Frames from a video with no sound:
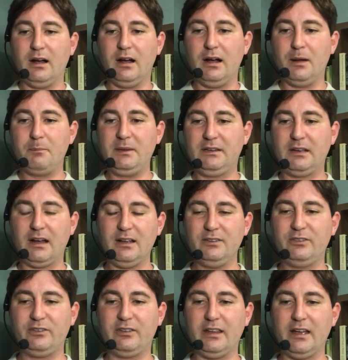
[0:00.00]
uh,
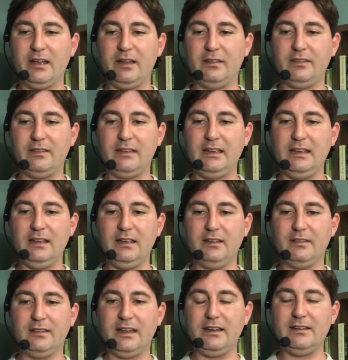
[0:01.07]
because the
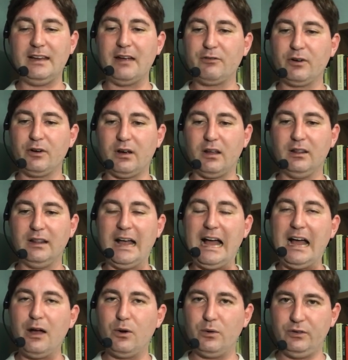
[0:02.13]
the they never
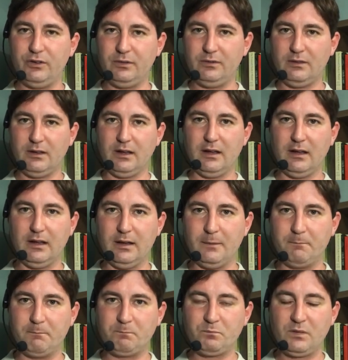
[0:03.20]
allowed
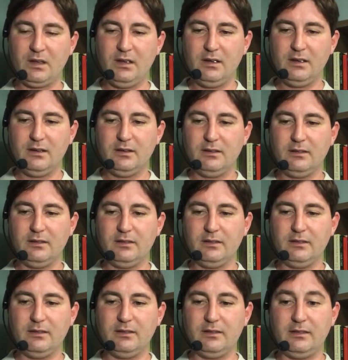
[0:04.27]
um,
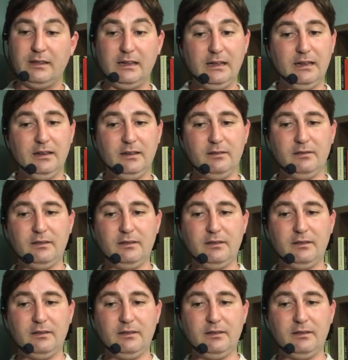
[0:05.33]
the